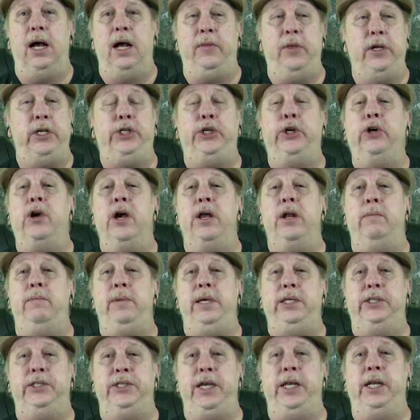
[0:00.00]
that you're going to
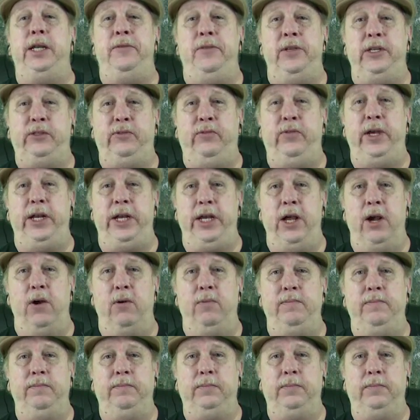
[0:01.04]
be seeing in this video.